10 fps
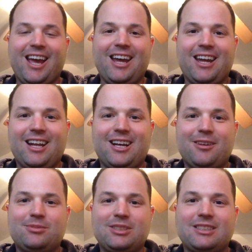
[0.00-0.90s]

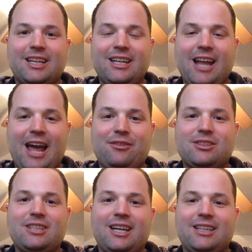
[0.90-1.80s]
And since I didn't
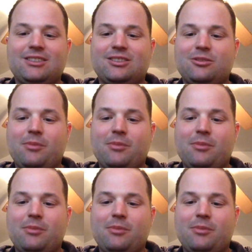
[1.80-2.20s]
advertise